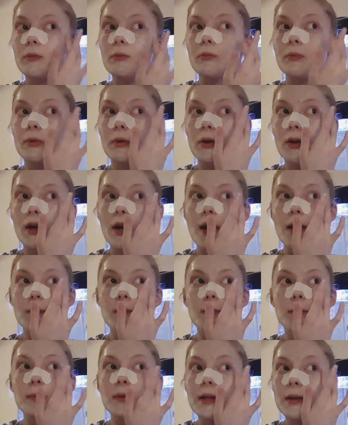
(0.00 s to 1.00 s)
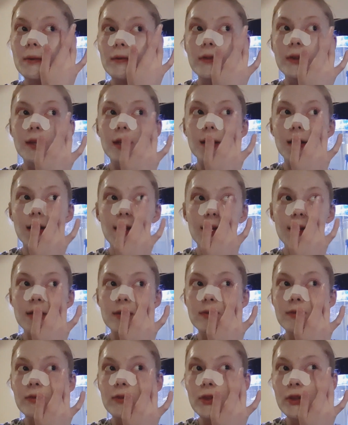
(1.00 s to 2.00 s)
probably within the next
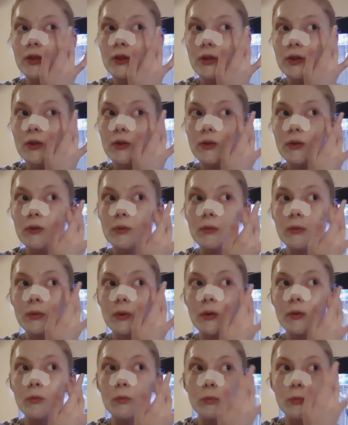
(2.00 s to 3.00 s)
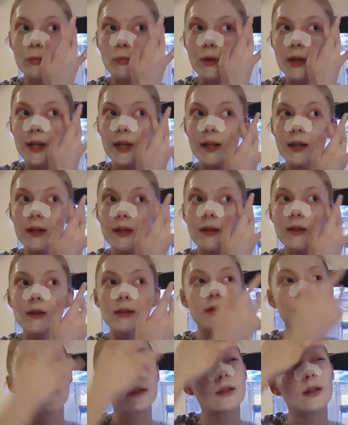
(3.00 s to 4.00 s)
few
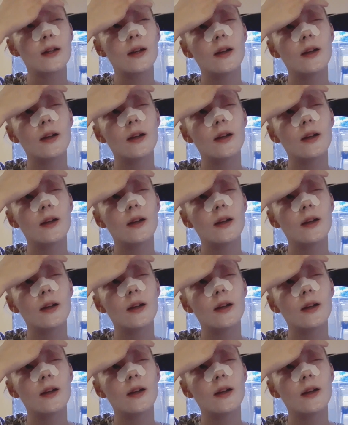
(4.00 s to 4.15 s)
weeks.